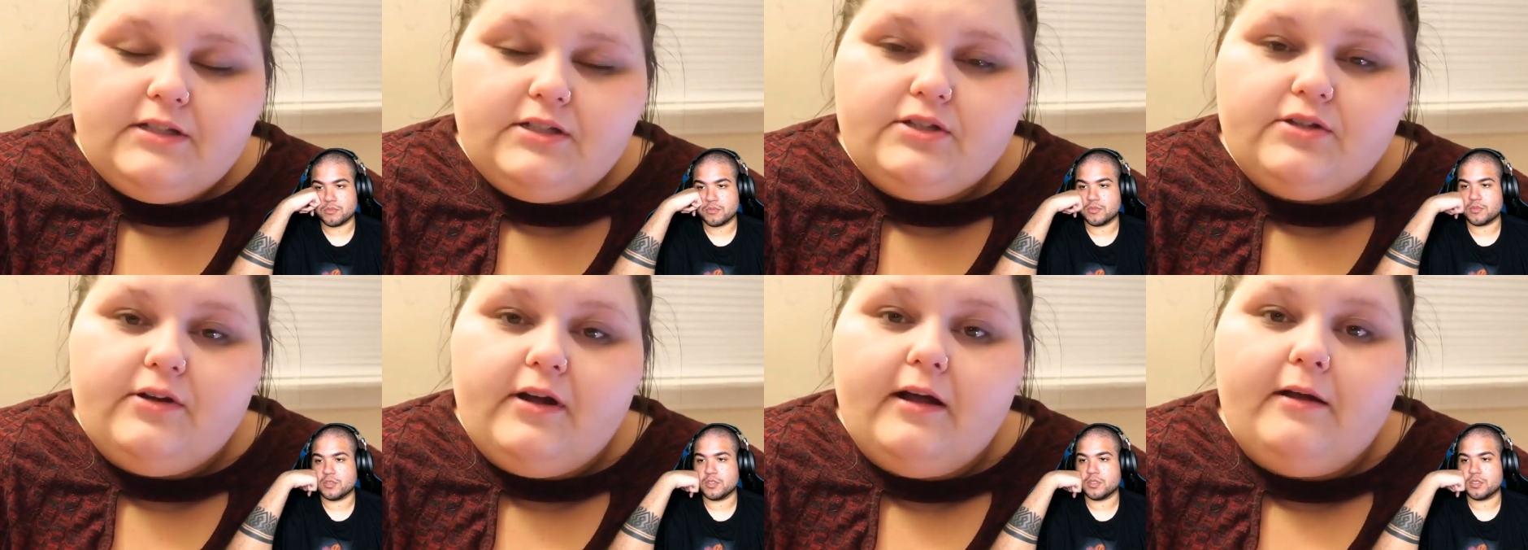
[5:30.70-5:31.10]

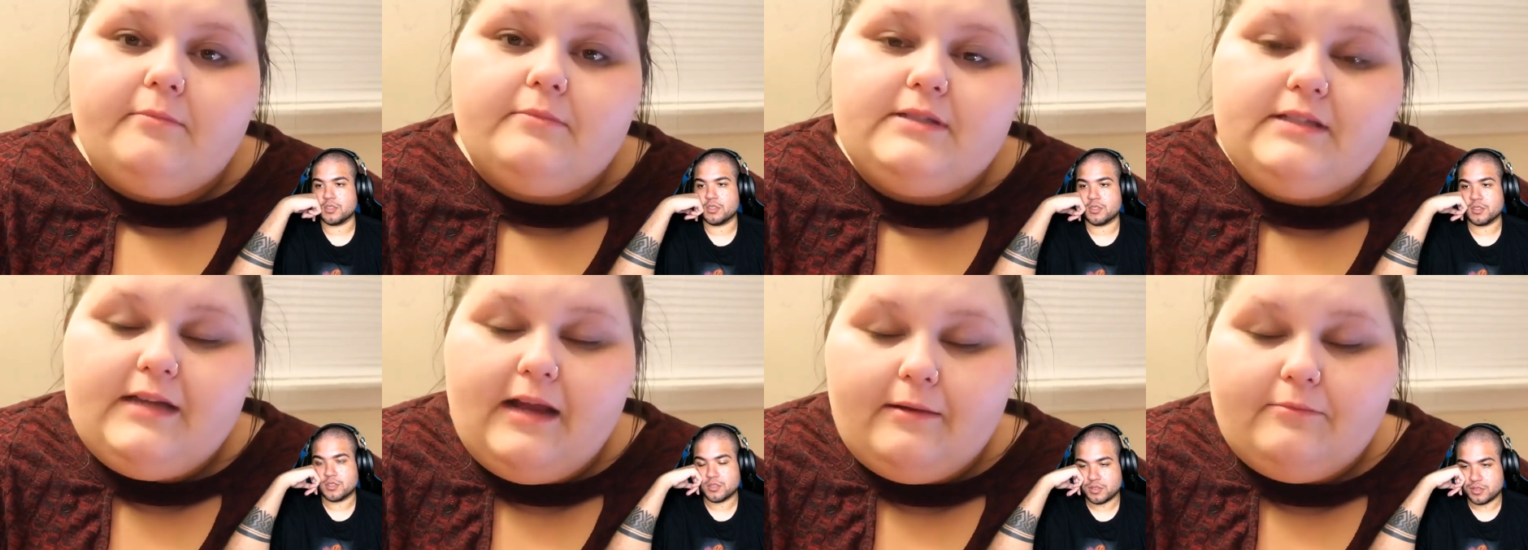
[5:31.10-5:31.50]
Speaker 1: Instagram,
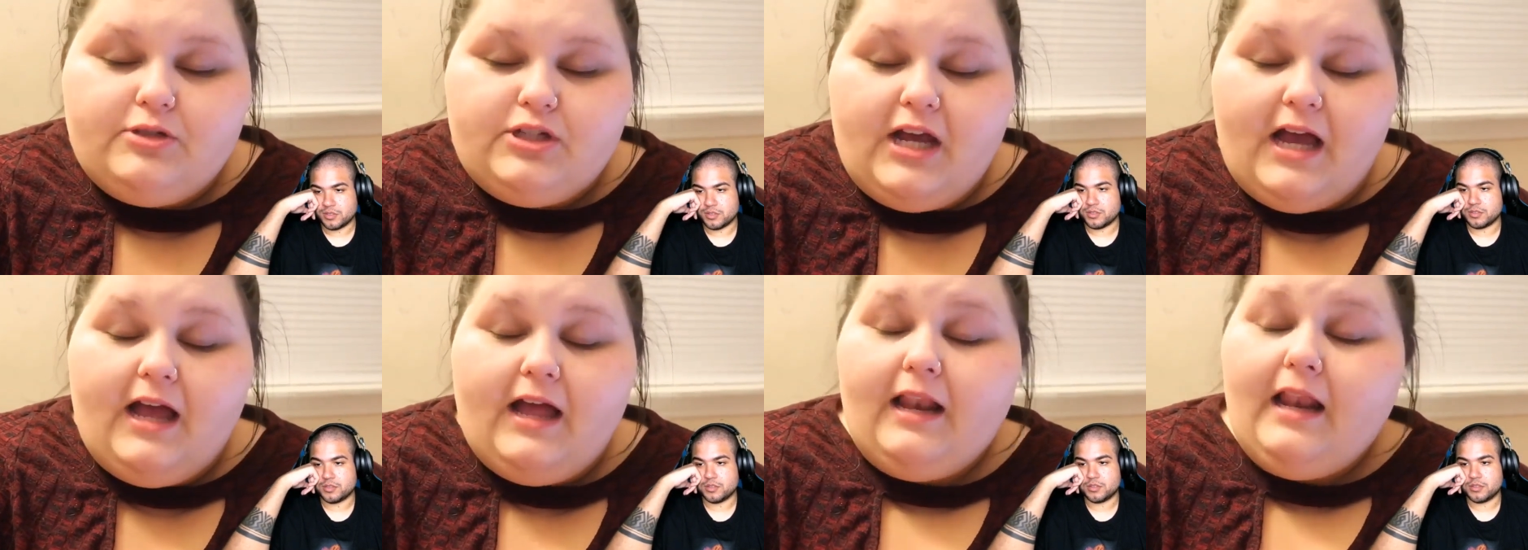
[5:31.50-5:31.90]

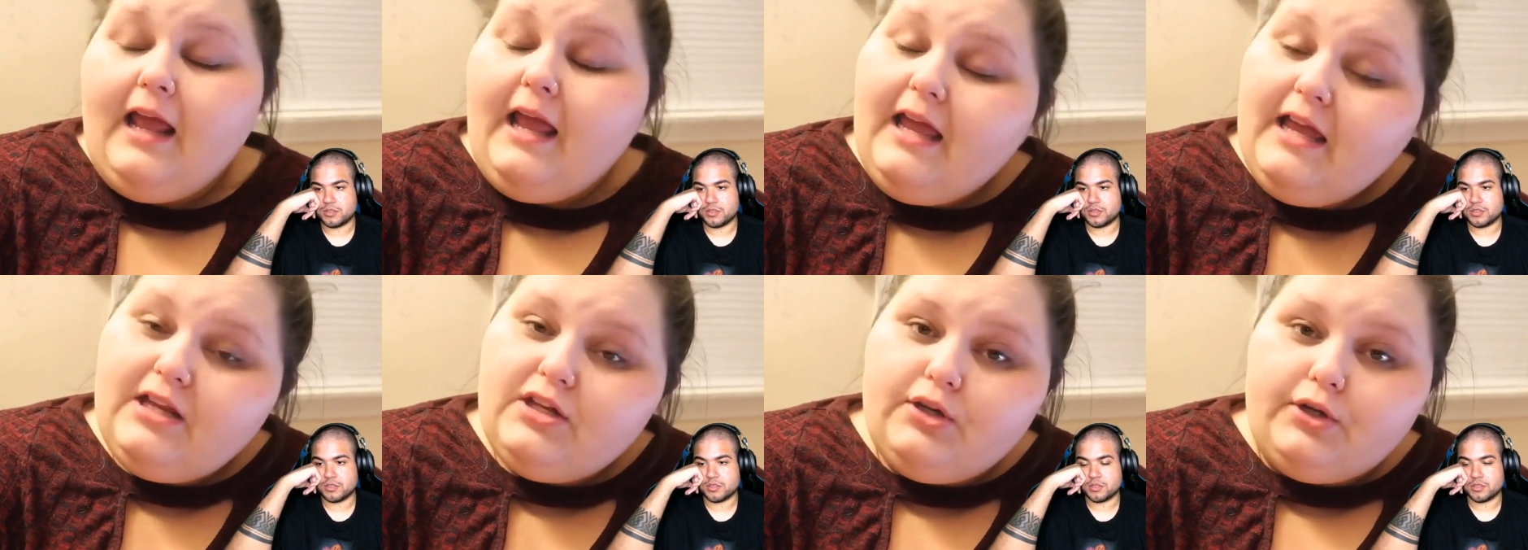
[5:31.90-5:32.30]
Snapchat,
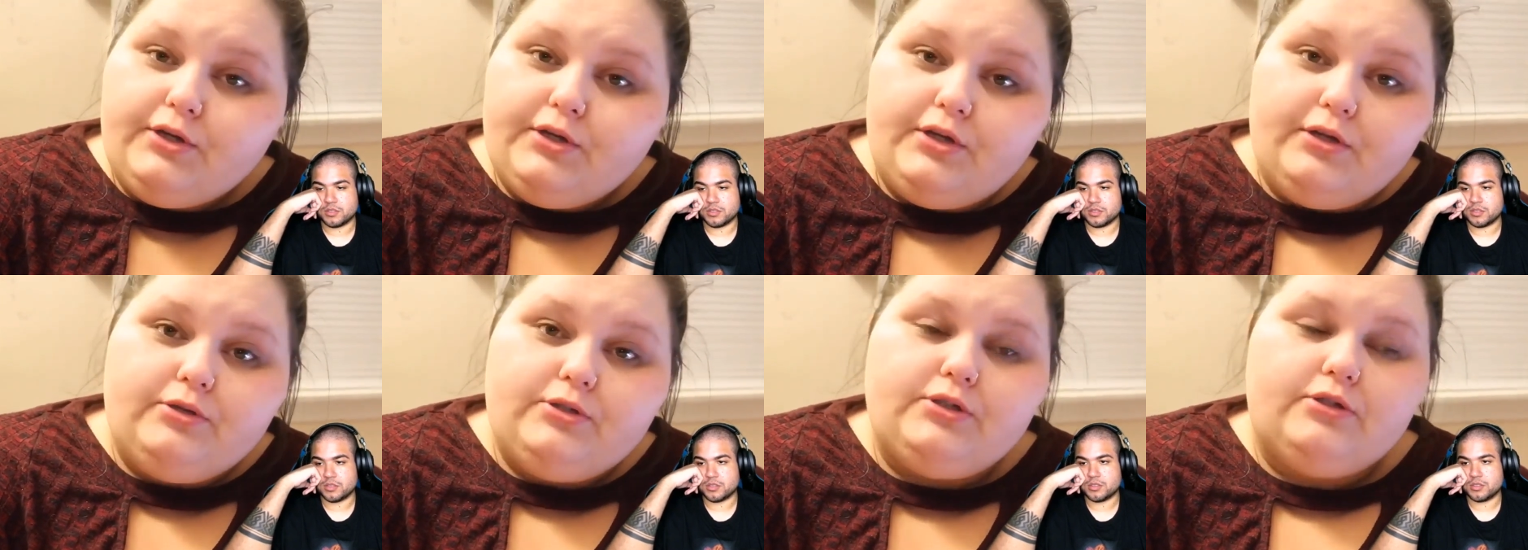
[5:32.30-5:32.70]
and
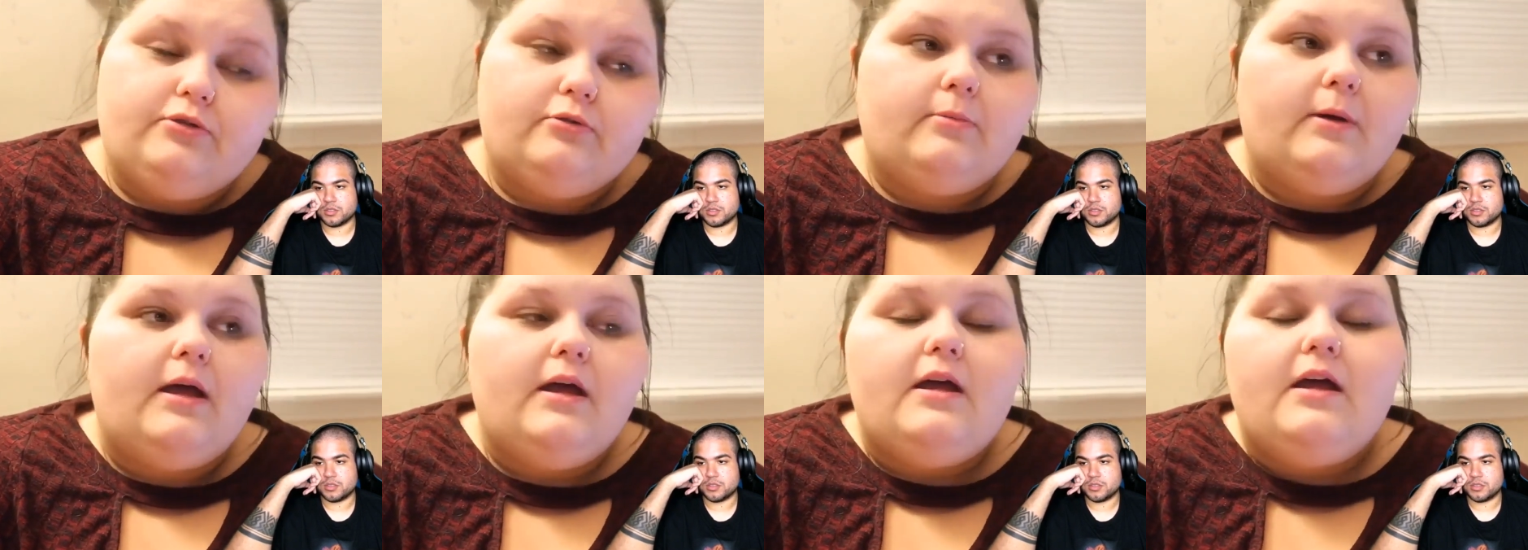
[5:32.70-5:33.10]
on
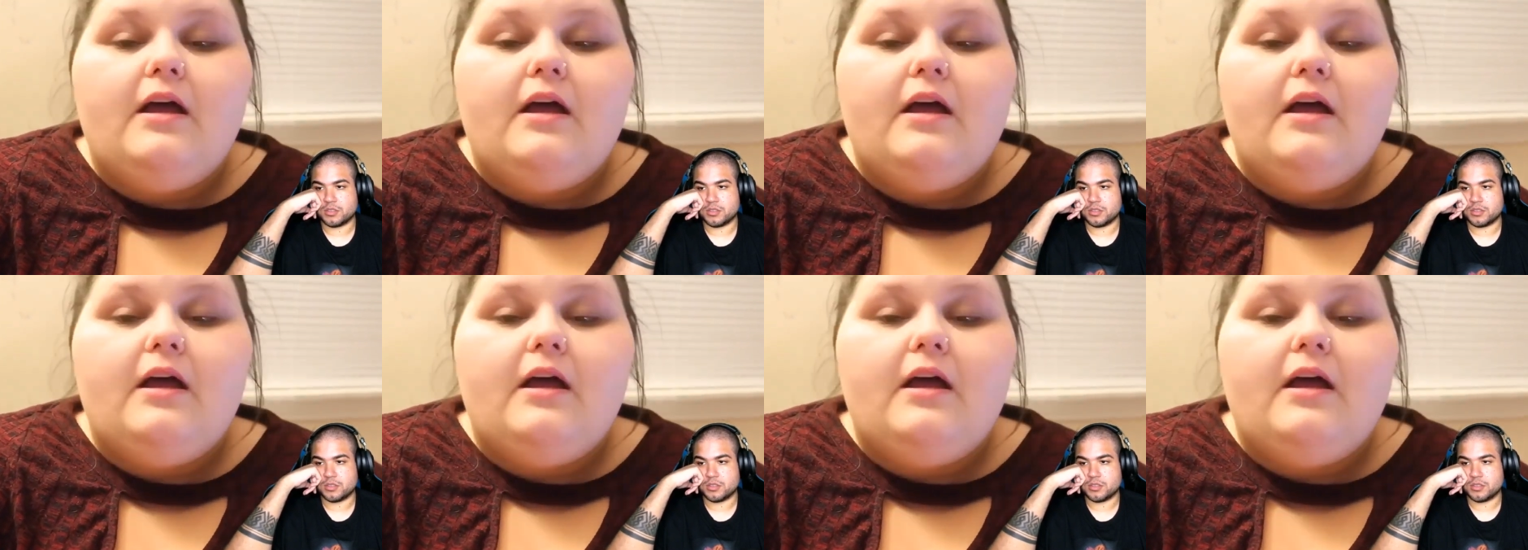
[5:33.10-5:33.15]
YouTube